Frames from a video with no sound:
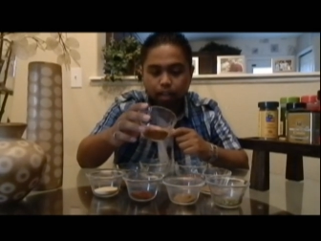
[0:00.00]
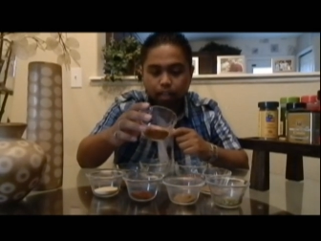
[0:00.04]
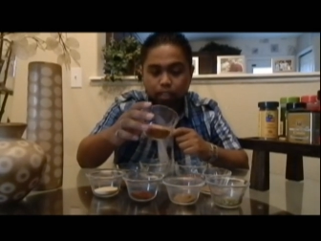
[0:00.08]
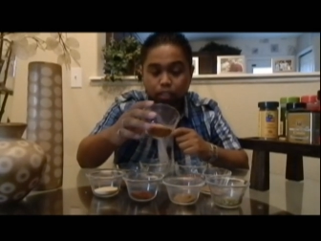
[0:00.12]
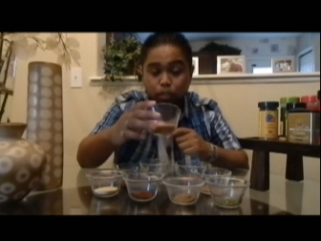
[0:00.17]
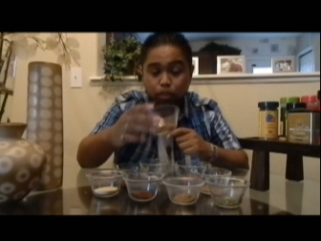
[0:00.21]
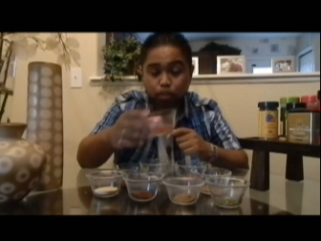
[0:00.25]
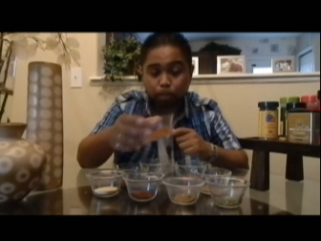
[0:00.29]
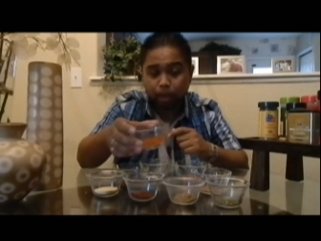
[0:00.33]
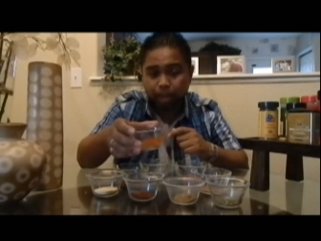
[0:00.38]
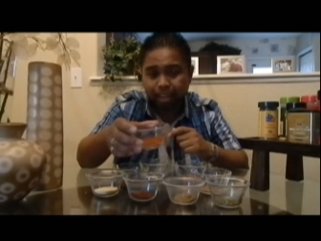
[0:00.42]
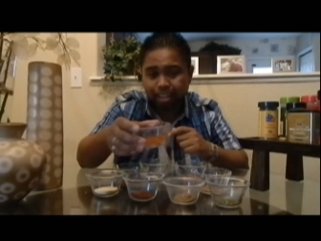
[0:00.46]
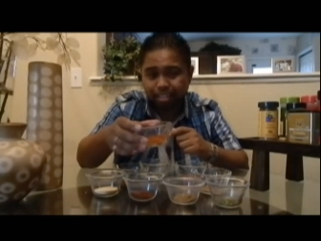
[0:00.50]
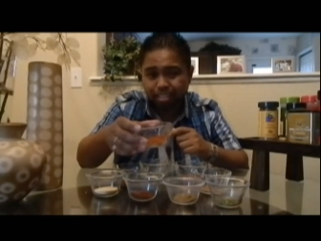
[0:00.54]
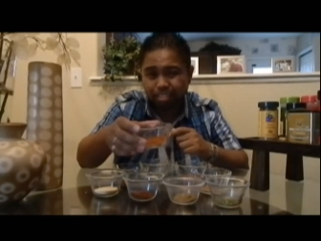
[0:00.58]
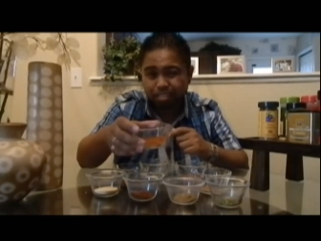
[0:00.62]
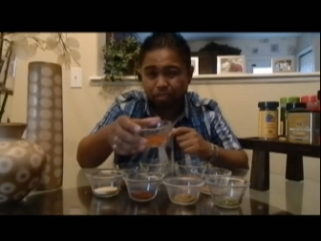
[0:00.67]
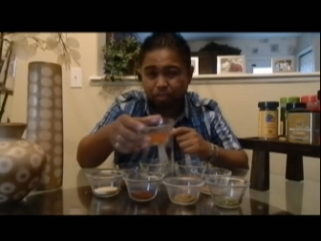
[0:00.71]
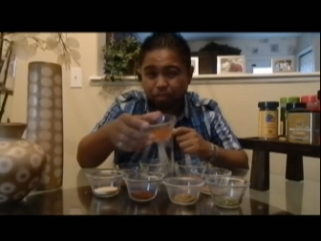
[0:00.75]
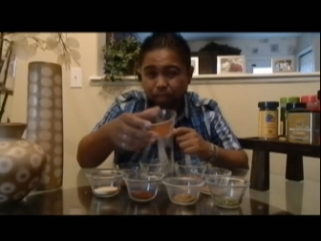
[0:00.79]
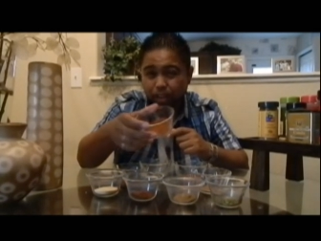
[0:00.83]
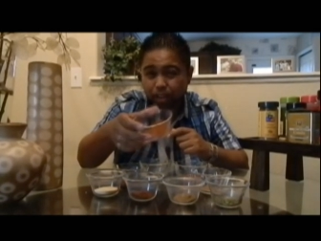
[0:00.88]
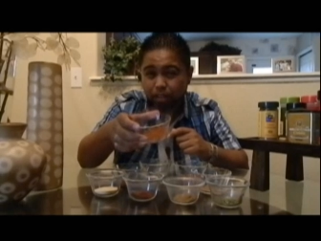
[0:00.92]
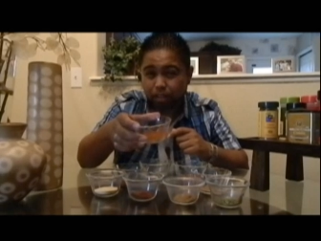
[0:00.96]

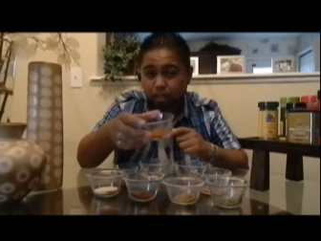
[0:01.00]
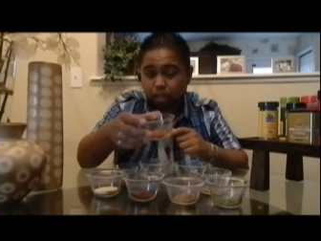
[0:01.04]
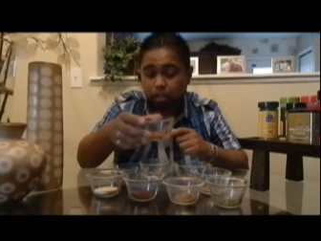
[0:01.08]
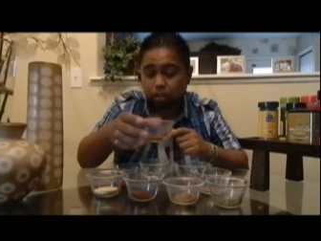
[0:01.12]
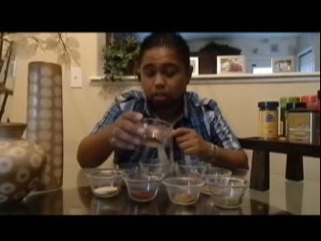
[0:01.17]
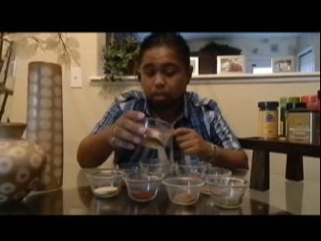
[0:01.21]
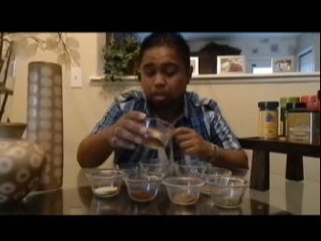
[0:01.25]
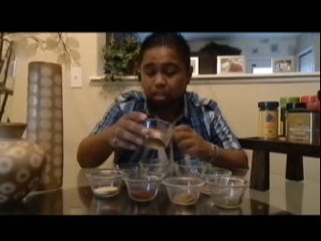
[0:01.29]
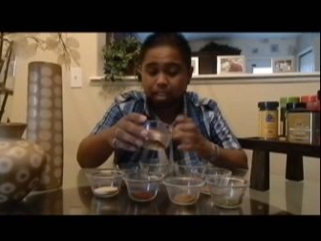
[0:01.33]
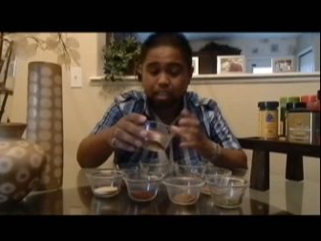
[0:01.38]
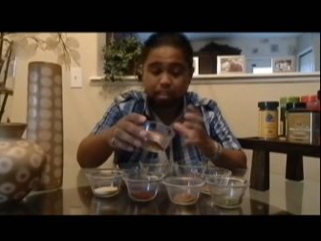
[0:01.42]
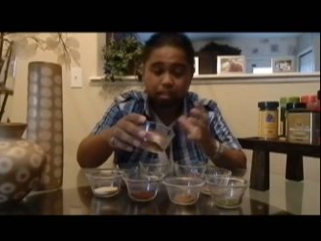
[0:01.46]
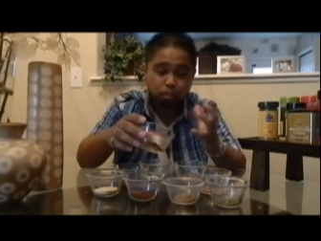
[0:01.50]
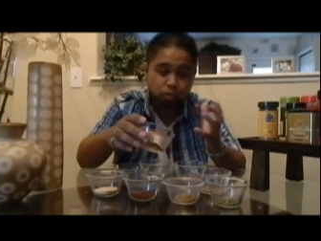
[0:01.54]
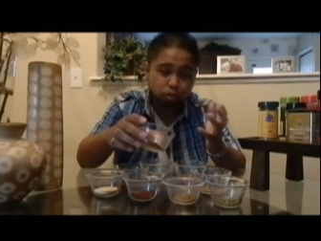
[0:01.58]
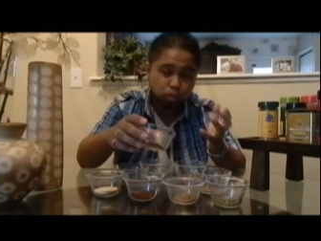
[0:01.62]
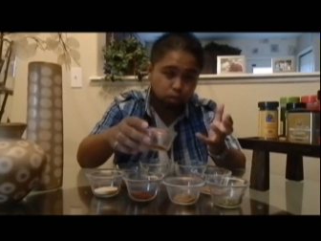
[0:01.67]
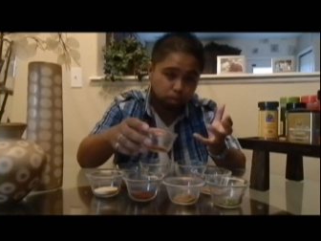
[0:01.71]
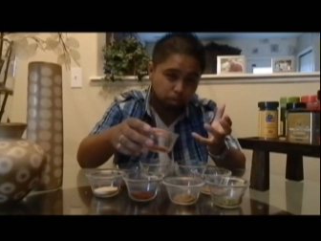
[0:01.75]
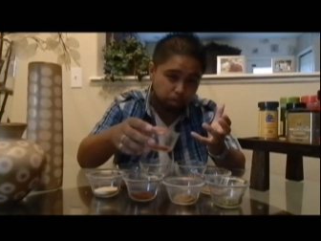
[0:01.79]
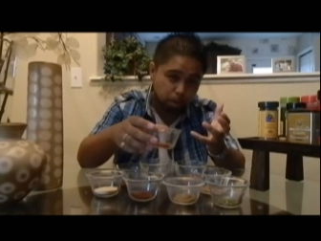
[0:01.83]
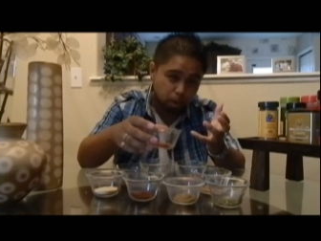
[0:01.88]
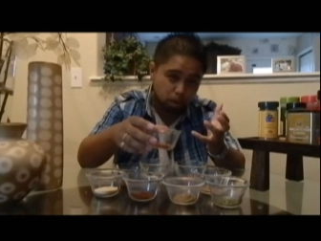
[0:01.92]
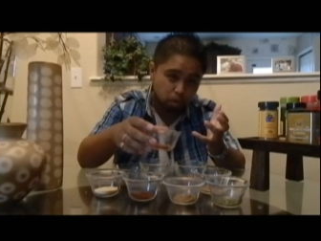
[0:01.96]
spice. You can get the
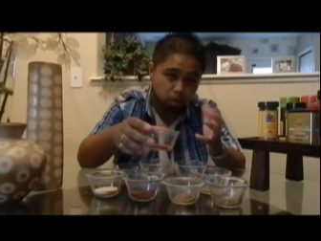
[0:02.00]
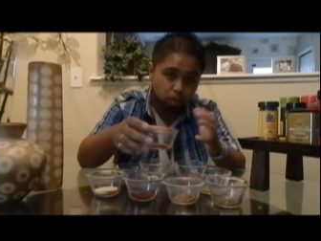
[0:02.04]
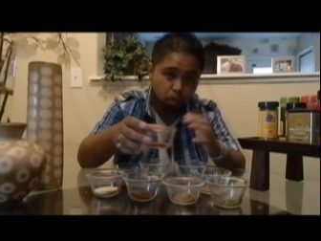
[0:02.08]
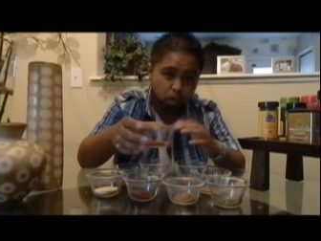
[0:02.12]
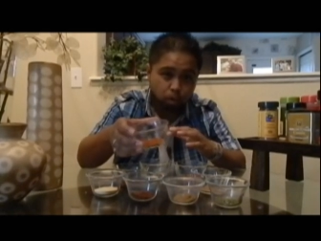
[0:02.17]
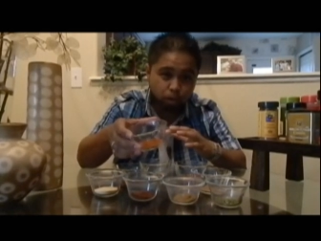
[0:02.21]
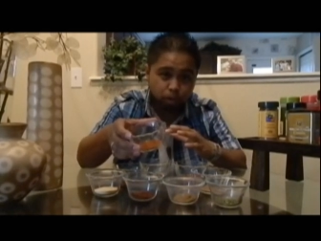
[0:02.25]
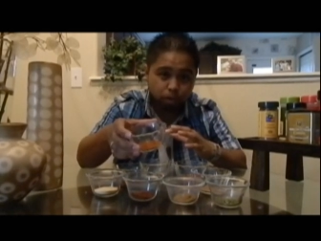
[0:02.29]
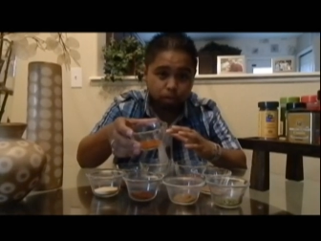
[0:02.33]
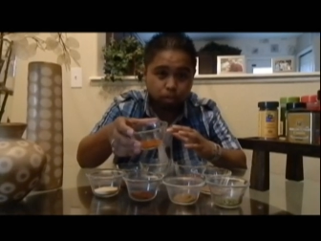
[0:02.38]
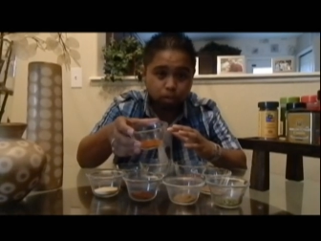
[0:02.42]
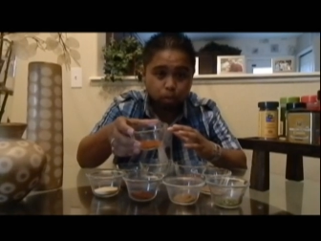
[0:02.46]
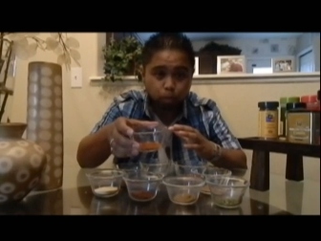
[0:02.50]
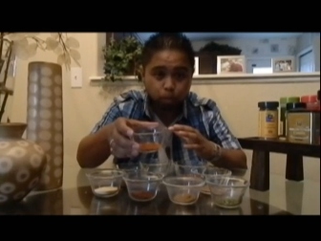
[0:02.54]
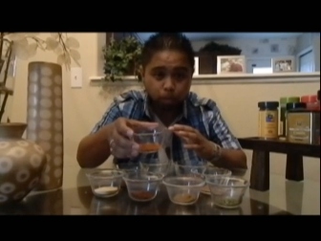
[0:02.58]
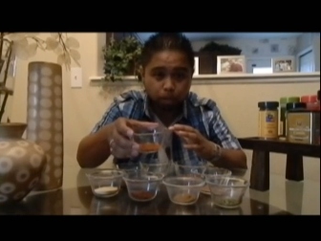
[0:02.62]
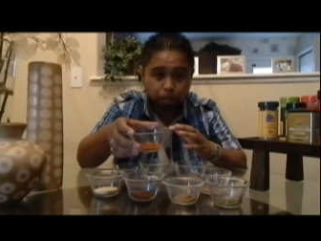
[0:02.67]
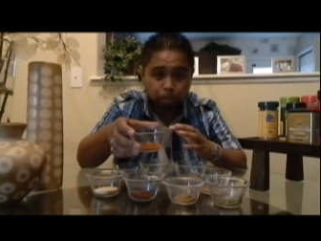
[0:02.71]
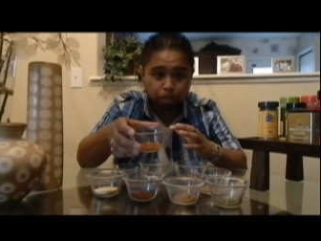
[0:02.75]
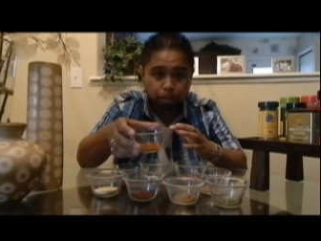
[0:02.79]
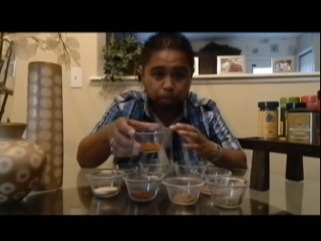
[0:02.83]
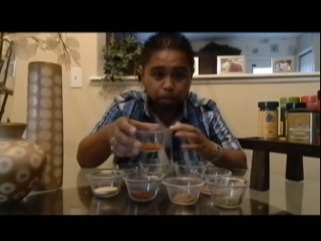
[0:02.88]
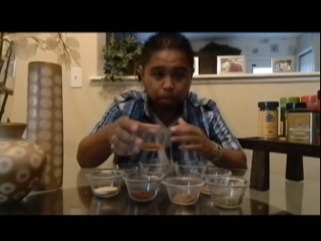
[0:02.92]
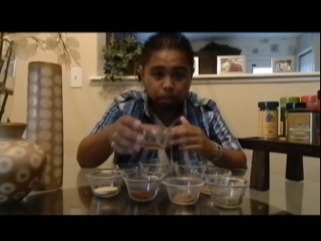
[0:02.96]
smoked or the
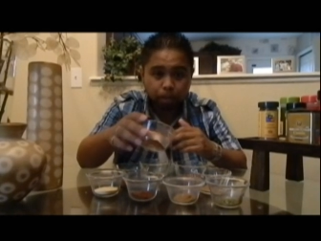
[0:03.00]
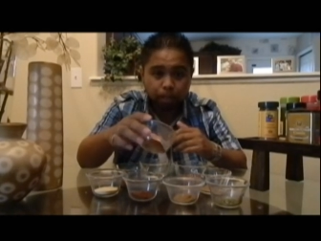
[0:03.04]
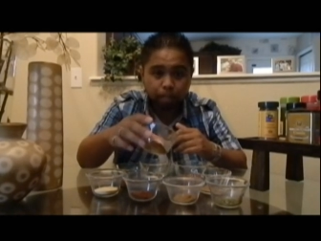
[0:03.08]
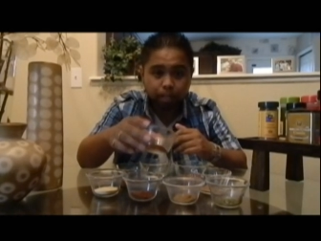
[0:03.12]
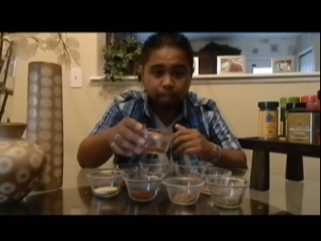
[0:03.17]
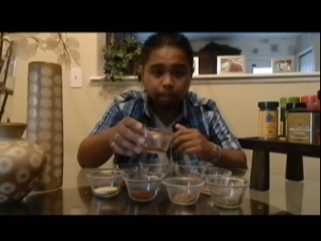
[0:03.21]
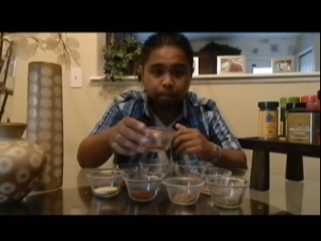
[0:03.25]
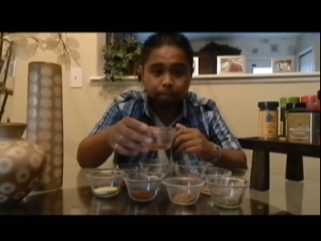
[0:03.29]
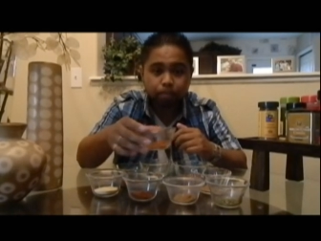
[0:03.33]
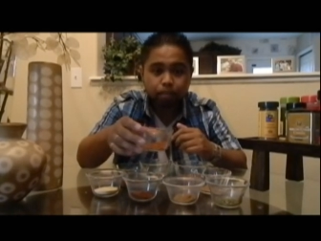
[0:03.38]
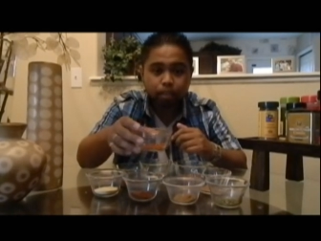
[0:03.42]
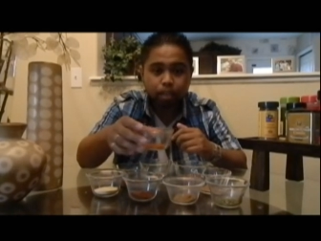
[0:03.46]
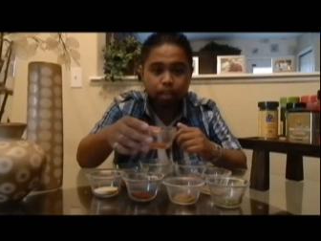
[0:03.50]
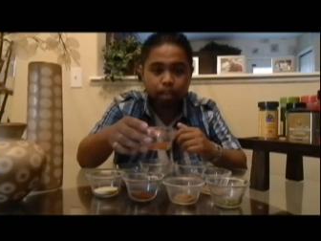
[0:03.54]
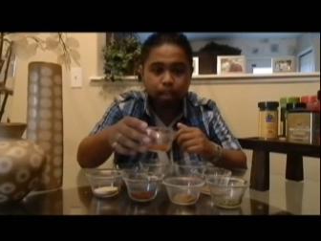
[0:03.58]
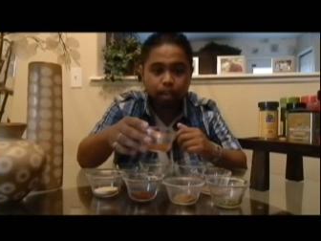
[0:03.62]
sweet paprika.